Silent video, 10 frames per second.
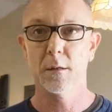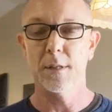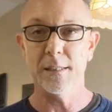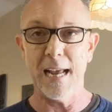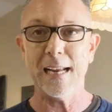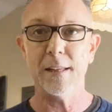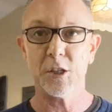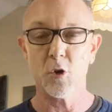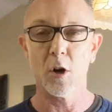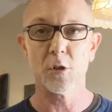the daily
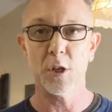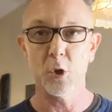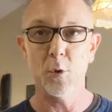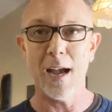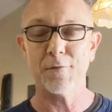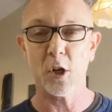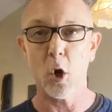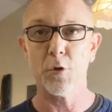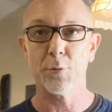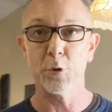struggles that you have to
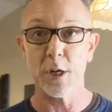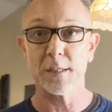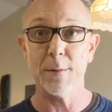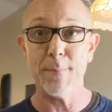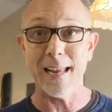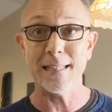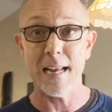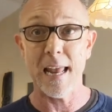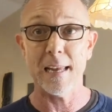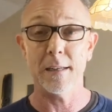go through just to
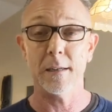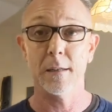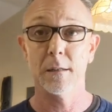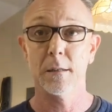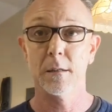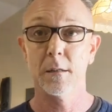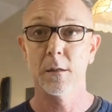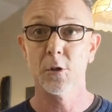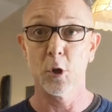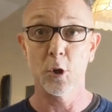maintain
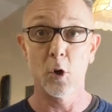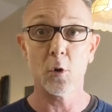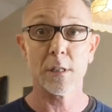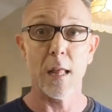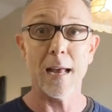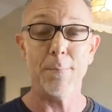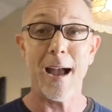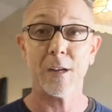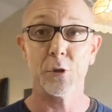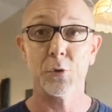so you don't slide
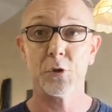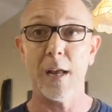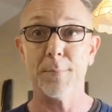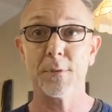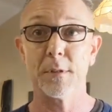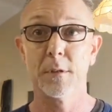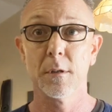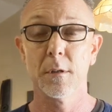back two steps.